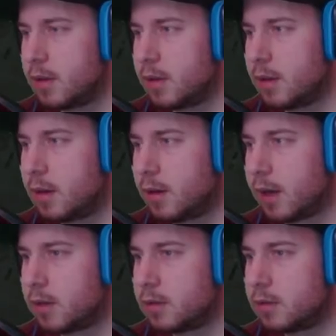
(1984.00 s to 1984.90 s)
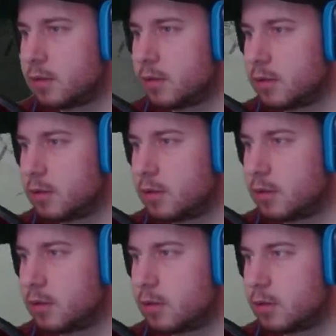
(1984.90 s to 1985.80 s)

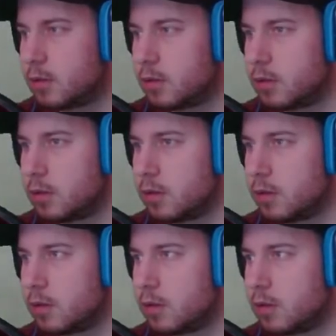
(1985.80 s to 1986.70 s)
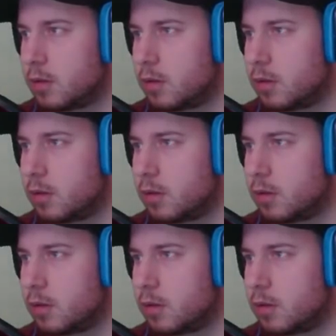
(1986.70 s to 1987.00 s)
No one is speaking in this clip.